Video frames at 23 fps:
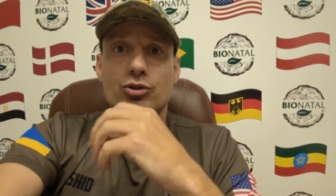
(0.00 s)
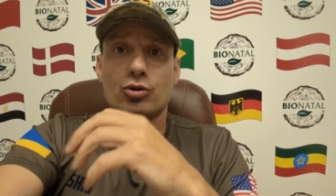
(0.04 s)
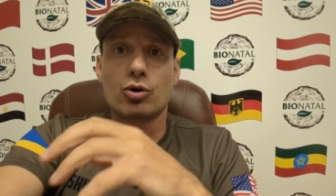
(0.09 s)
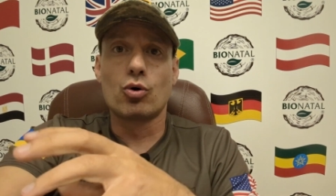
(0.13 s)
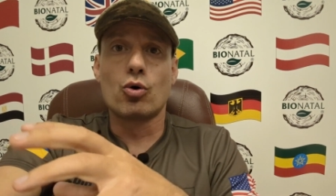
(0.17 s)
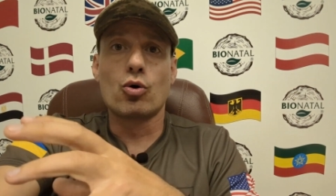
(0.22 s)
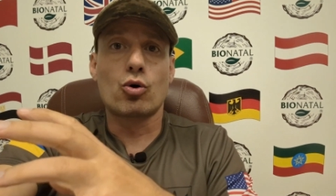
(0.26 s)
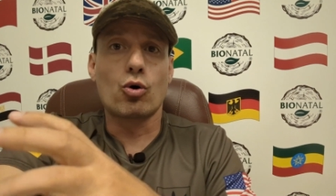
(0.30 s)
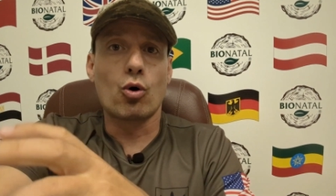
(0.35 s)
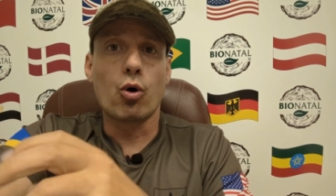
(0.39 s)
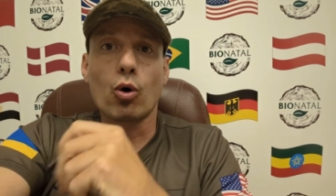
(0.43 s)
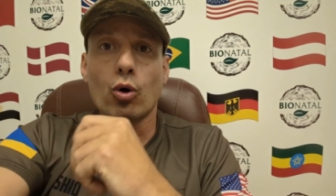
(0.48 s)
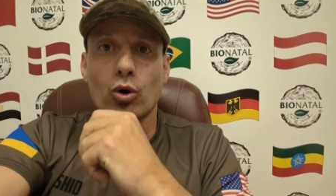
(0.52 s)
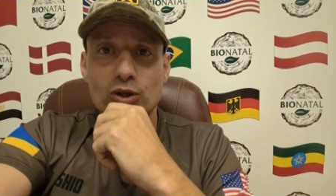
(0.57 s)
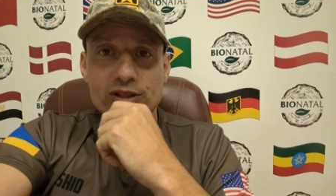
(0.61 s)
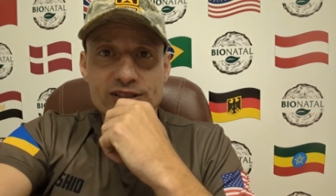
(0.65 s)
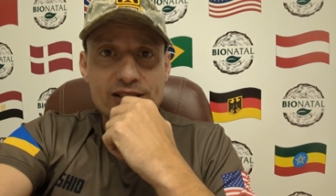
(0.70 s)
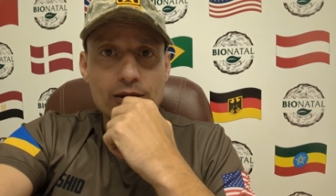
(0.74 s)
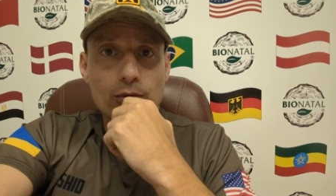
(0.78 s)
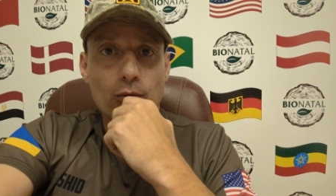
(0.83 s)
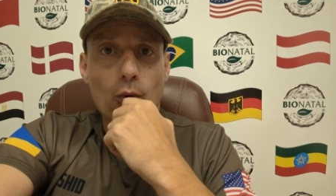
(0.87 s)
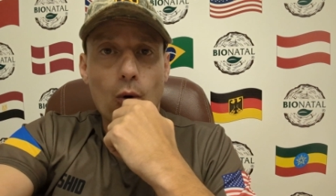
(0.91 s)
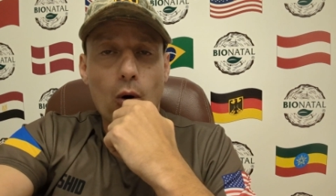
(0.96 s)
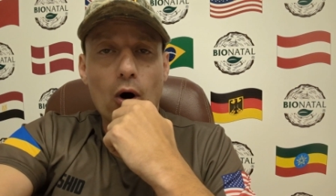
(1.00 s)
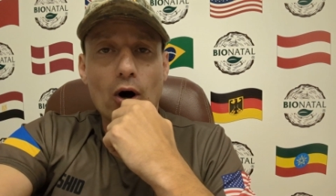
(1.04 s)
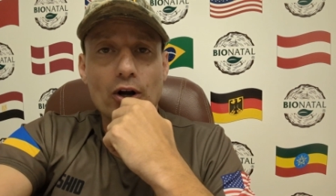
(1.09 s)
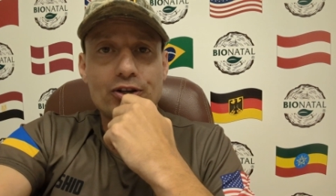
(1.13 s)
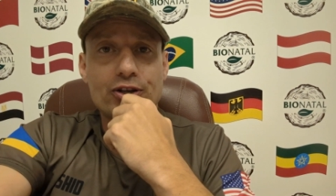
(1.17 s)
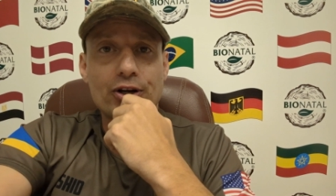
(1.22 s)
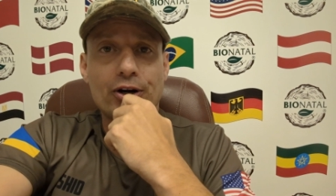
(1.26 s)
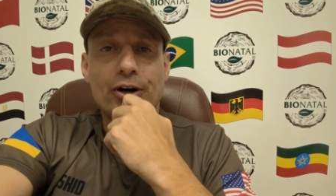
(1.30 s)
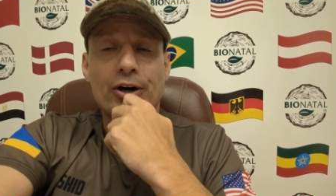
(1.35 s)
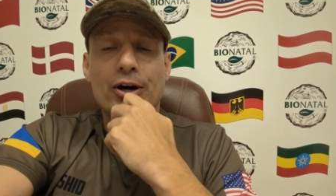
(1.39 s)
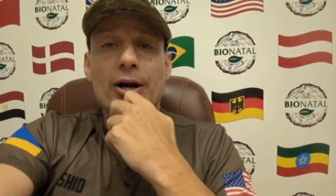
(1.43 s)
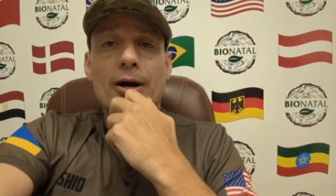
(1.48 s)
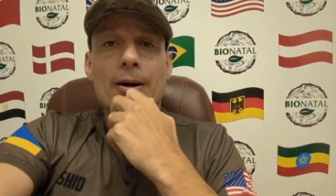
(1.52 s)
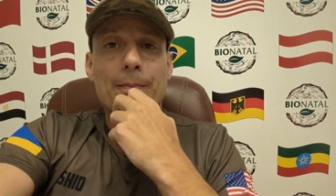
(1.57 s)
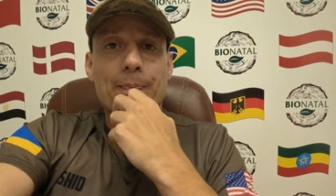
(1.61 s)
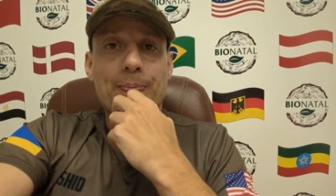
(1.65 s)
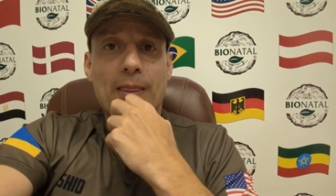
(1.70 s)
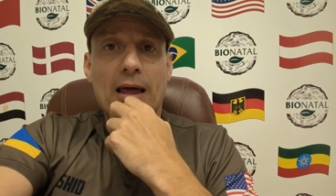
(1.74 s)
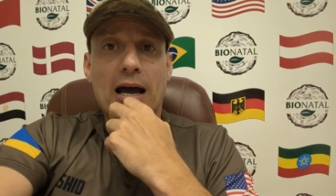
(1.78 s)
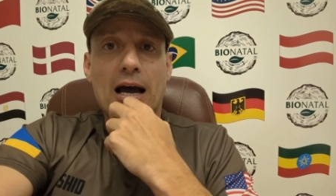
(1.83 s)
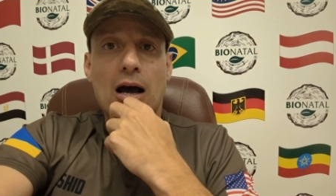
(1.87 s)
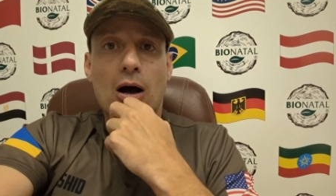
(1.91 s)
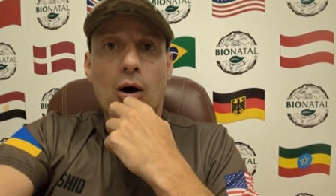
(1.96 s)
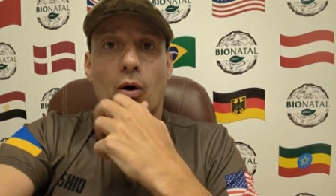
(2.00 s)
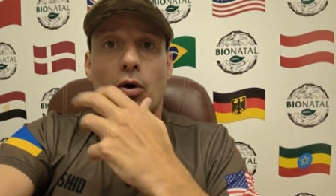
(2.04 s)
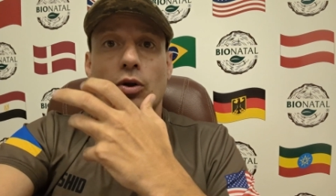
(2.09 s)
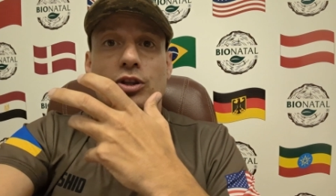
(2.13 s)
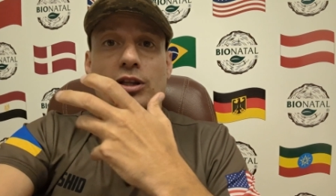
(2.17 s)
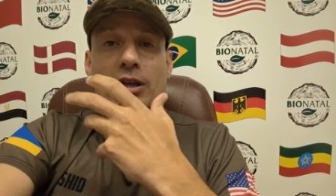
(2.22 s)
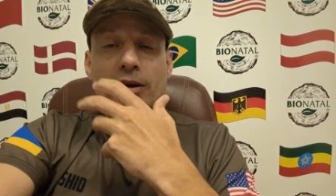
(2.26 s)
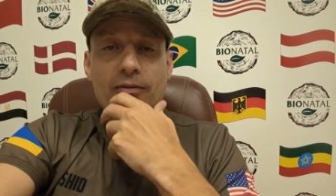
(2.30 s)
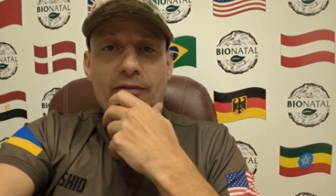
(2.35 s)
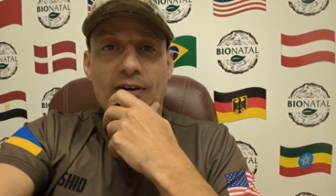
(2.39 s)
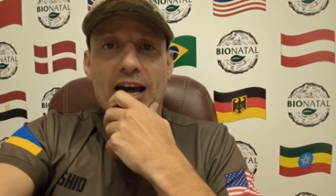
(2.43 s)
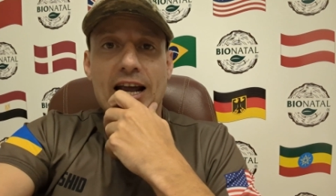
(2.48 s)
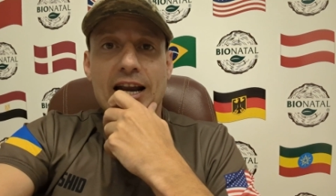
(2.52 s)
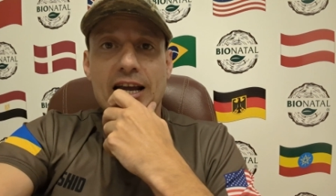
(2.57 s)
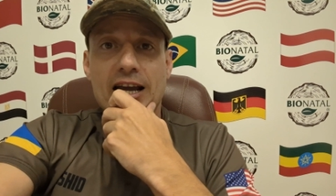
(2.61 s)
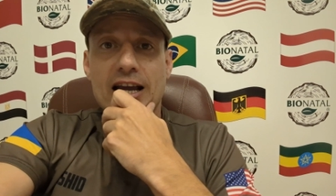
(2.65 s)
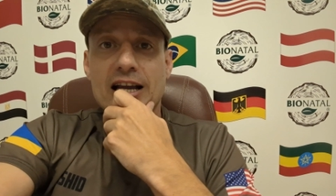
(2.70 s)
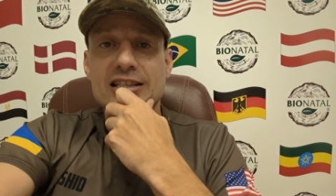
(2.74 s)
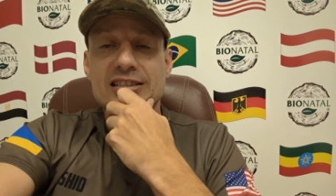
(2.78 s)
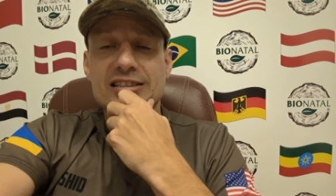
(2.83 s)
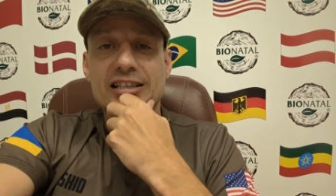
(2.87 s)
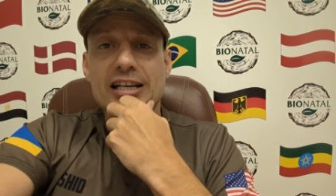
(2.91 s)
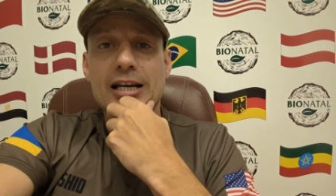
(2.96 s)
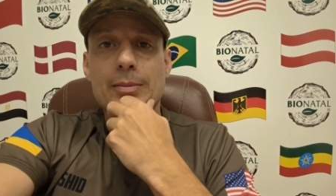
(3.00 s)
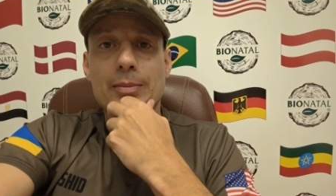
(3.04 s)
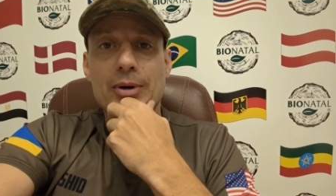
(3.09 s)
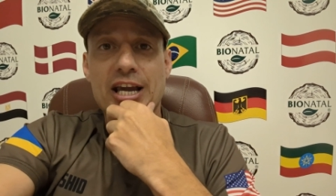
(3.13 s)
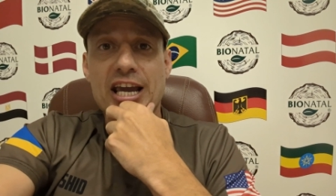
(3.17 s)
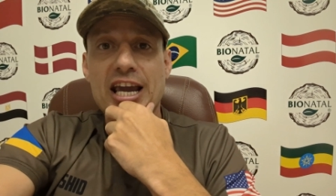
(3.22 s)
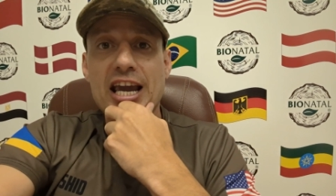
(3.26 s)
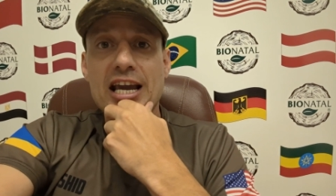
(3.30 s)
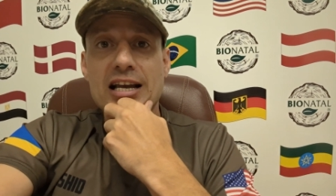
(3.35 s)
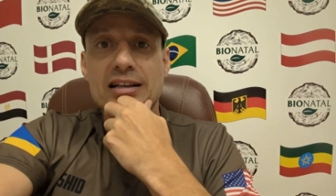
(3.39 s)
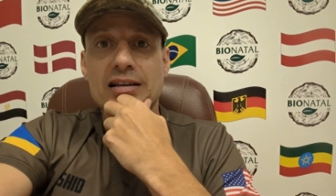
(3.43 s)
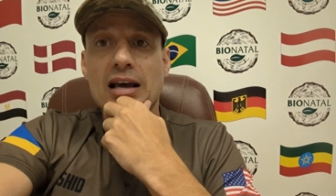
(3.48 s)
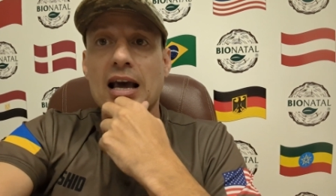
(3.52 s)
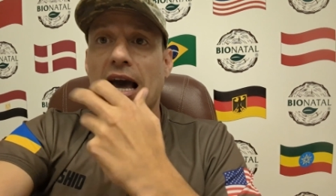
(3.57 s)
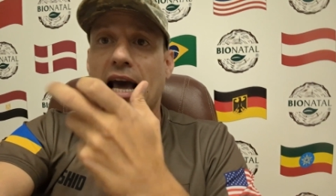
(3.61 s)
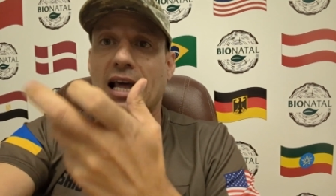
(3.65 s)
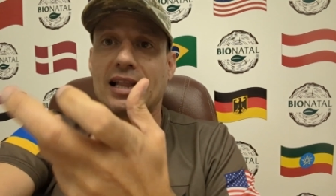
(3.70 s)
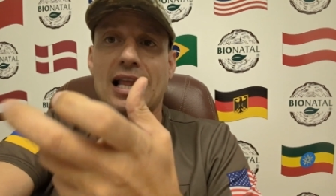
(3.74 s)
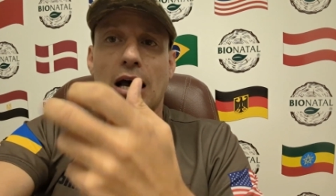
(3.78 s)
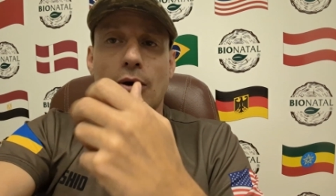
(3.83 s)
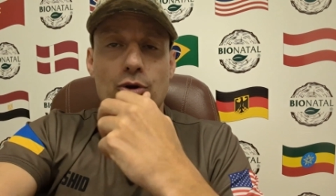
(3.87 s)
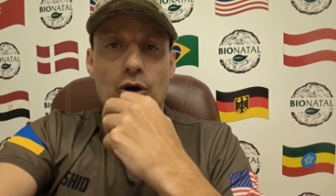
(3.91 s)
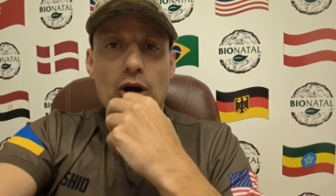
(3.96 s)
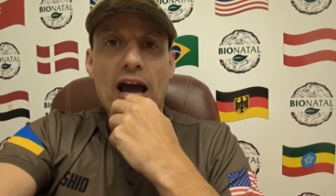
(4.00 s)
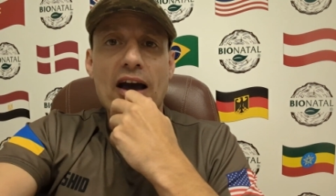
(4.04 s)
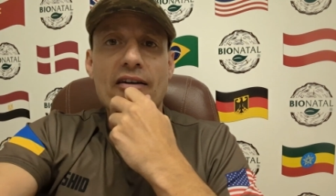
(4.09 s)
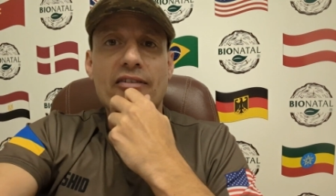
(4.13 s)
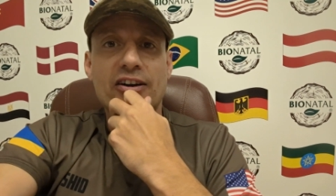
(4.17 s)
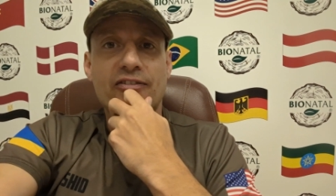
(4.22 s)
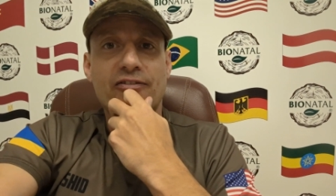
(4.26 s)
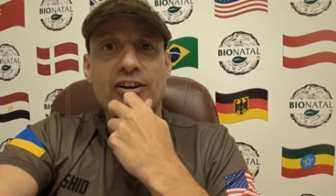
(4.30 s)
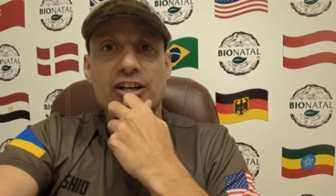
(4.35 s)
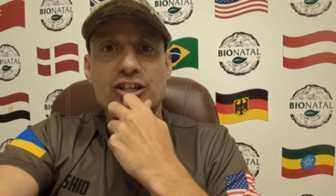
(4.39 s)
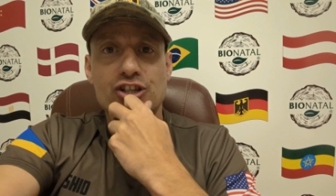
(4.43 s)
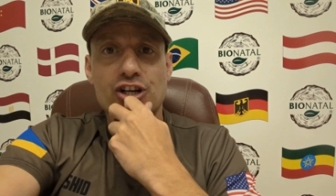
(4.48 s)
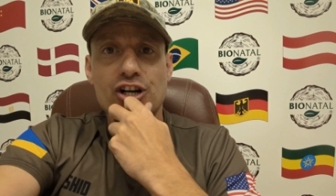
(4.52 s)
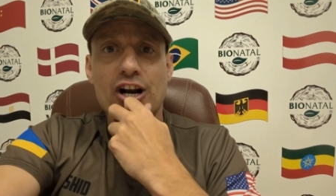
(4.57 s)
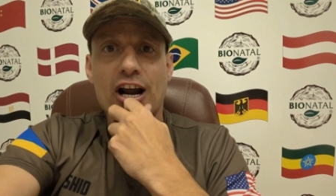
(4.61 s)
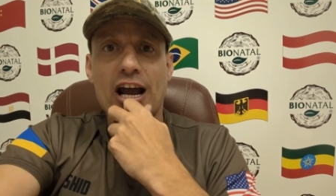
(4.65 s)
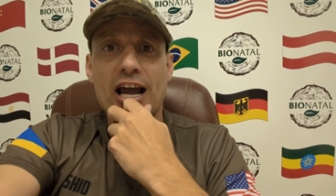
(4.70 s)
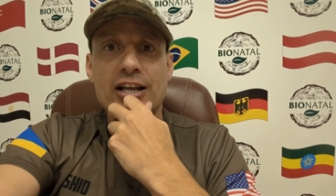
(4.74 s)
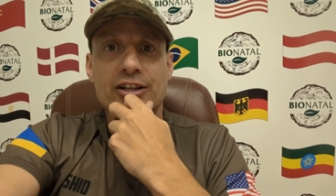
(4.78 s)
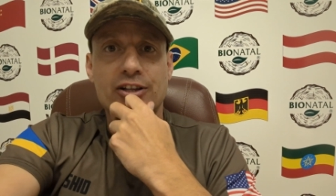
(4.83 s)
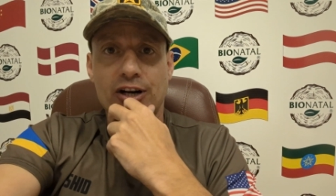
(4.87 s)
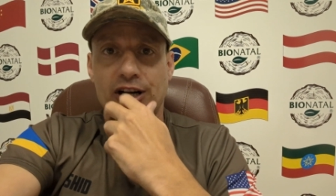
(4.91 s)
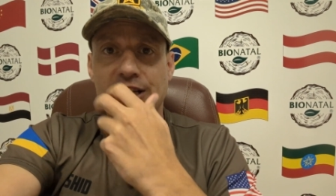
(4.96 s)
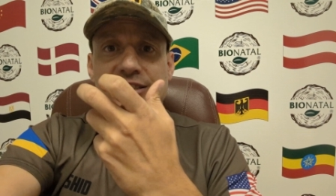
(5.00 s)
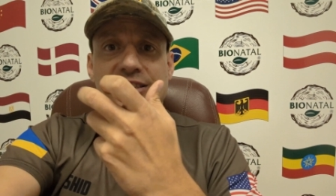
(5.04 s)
to cool the water now on the very extreme heat, and now you have refrigerator.